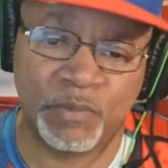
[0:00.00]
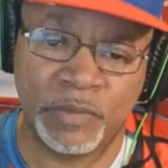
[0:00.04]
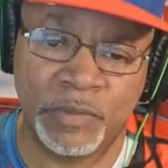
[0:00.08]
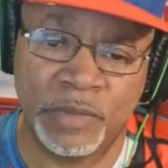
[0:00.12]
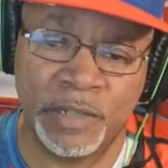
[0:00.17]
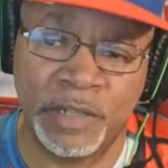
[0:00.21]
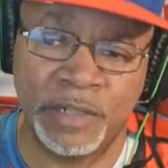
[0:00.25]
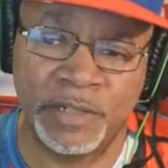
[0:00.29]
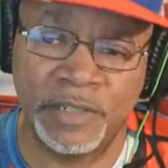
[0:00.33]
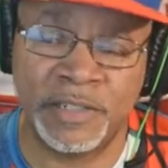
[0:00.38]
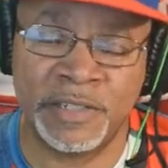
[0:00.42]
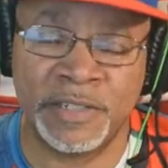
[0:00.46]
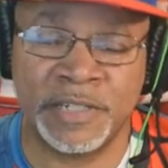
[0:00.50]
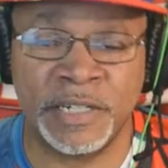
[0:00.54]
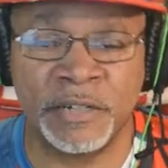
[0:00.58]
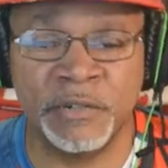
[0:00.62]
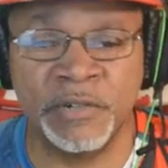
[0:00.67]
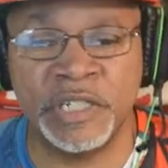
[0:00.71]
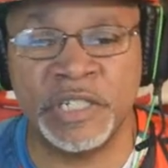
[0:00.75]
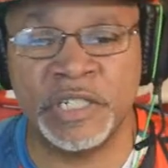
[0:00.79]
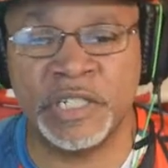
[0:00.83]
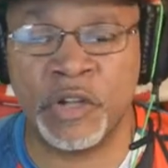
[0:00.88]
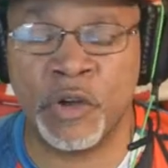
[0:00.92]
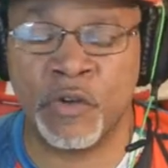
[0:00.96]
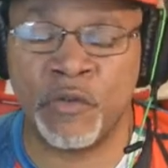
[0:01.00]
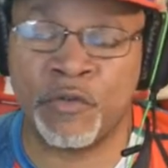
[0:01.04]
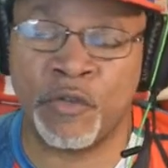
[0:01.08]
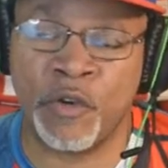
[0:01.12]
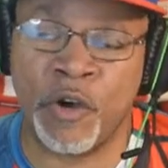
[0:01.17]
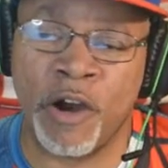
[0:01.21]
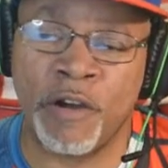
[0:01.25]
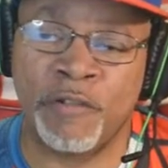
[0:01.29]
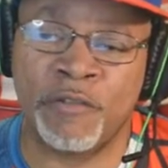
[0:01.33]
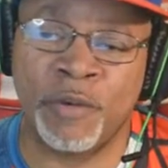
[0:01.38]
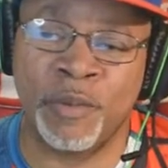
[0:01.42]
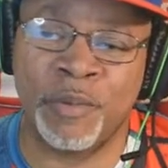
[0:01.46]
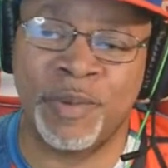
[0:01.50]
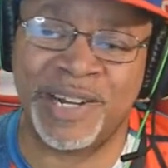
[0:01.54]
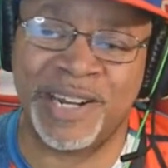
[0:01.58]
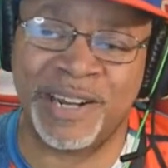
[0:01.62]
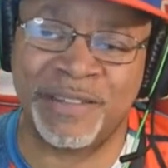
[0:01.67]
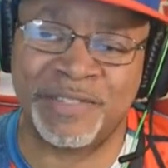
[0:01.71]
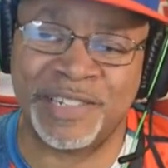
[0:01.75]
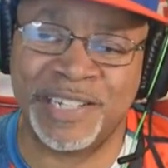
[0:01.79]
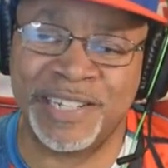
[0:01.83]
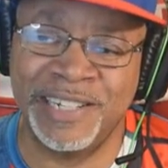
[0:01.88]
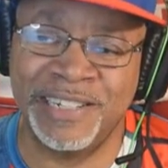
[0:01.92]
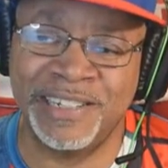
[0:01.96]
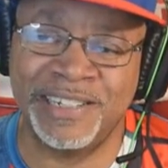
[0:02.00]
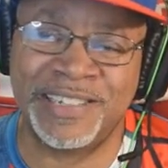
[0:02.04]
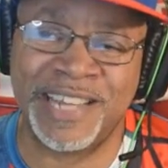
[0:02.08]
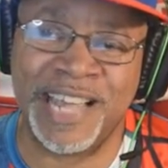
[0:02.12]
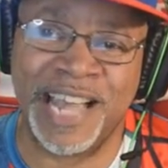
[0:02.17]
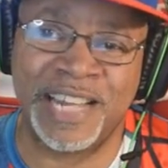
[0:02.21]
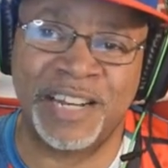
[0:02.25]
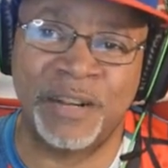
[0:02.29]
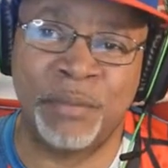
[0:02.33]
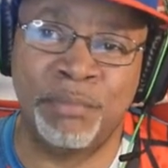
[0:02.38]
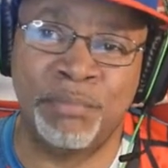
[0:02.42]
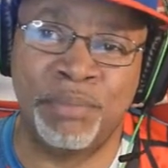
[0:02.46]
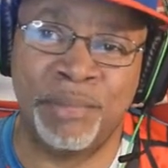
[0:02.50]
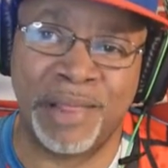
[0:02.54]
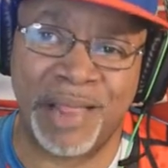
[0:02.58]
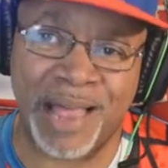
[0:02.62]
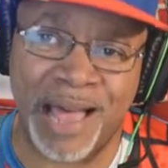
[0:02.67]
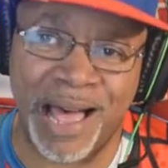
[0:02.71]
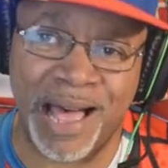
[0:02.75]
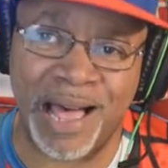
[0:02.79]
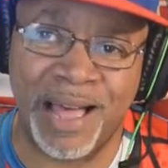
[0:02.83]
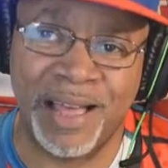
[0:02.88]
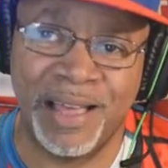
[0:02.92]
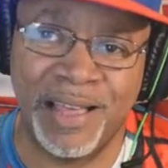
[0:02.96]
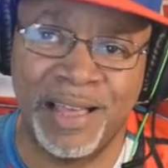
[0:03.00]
The series so far, from what I've seen, is kind of blah.